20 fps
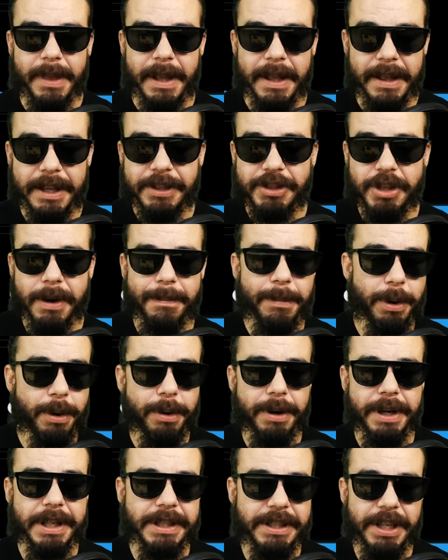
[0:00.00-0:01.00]
This
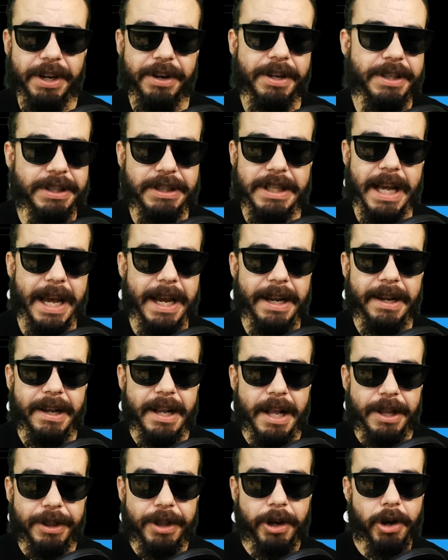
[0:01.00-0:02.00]
community's here to stay.
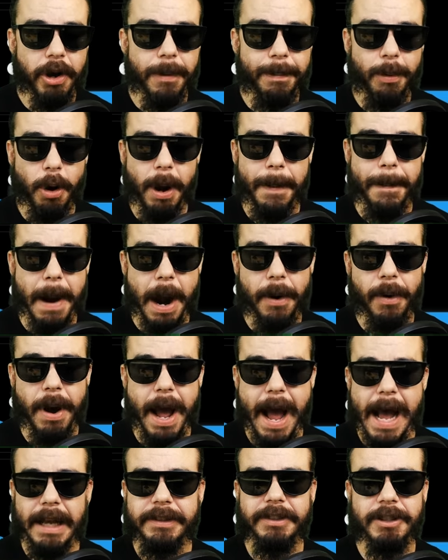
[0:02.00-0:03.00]
The good boy Myro
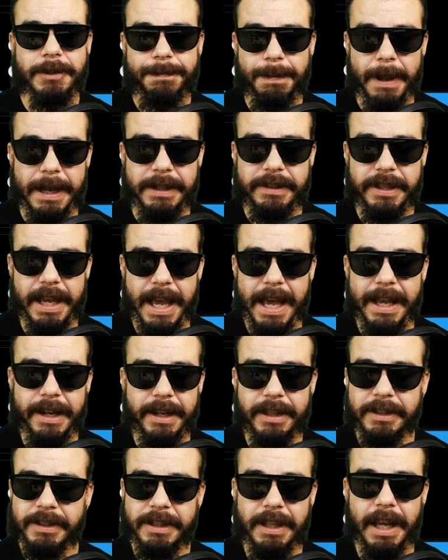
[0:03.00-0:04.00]
has his place in
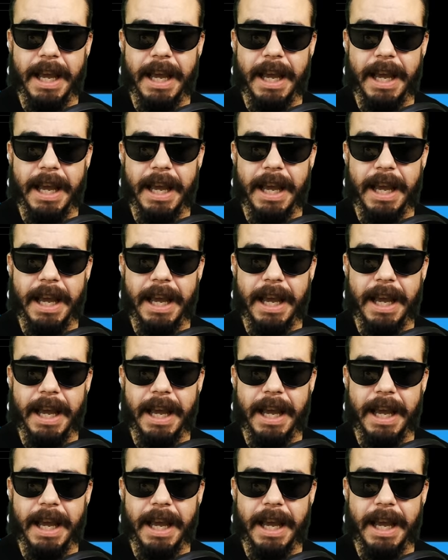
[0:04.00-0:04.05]
this,